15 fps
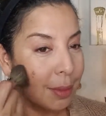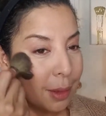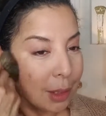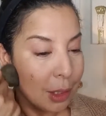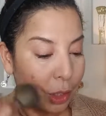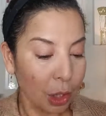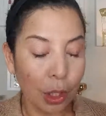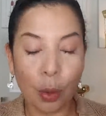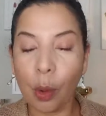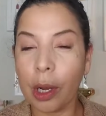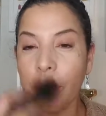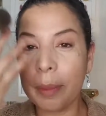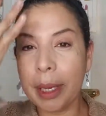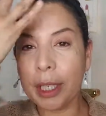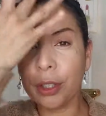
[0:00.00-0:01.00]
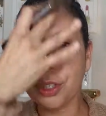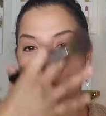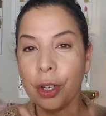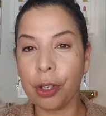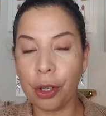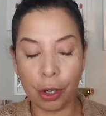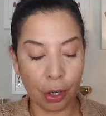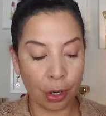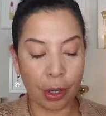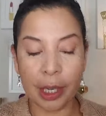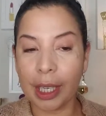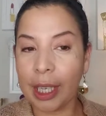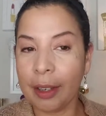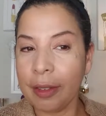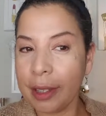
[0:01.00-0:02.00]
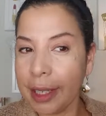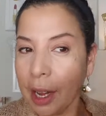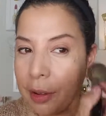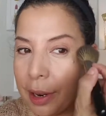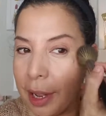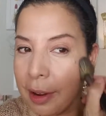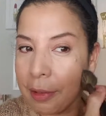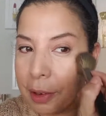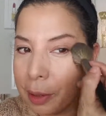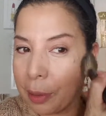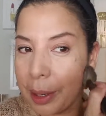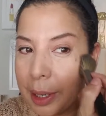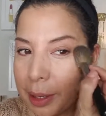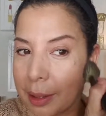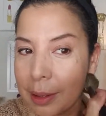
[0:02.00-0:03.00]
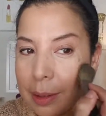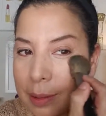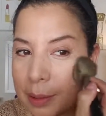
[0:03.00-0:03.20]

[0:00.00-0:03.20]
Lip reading: So you want to make sure you're evened out everywhere.